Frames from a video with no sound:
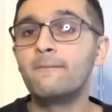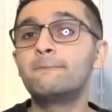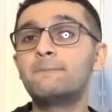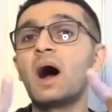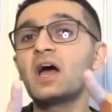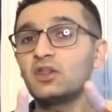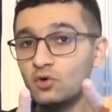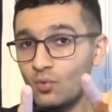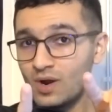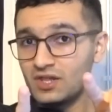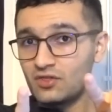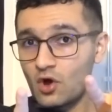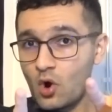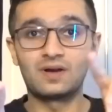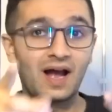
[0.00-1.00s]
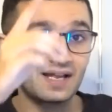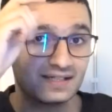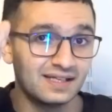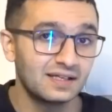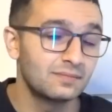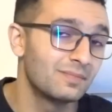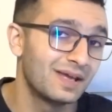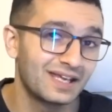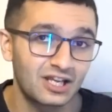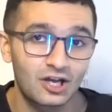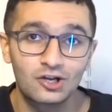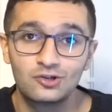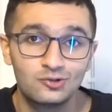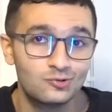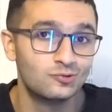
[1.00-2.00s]
By the way though, I did make a
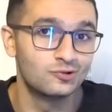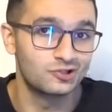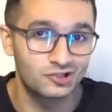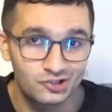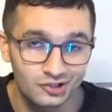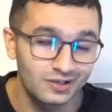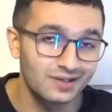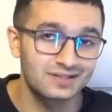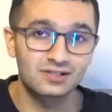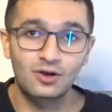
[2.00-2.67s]
new shirt. It's